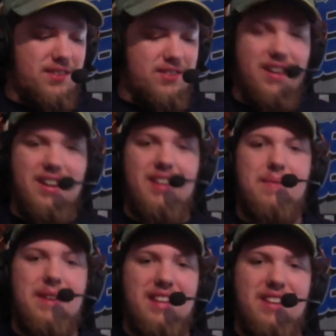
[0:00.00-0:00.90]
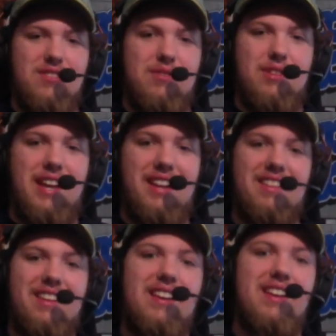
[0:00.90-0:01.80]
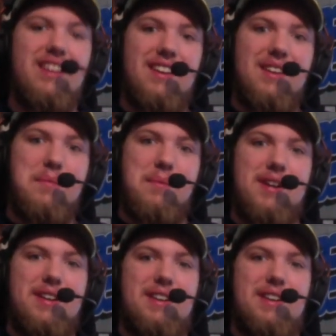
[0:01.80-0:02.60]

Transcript: try not to make that too lengthy. But,